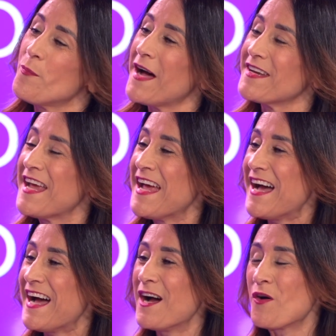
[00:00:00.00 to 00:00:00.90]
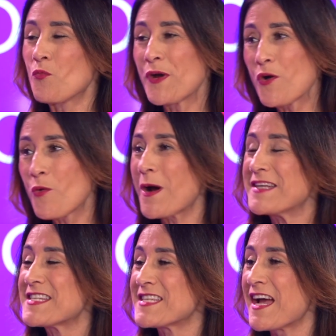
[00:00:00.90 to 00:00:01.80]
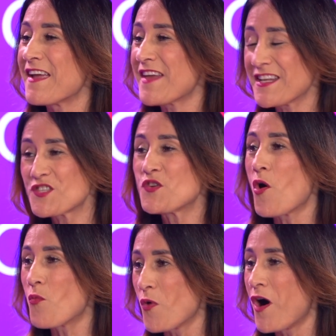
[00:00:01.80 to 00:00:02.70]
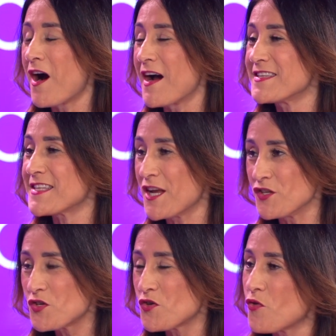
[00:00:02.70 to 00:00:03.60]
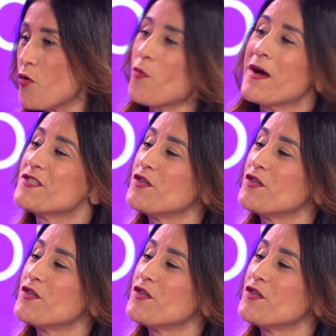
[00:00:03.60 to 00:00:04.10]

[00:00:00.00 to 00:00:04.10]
but we always say that's not wise, and you should always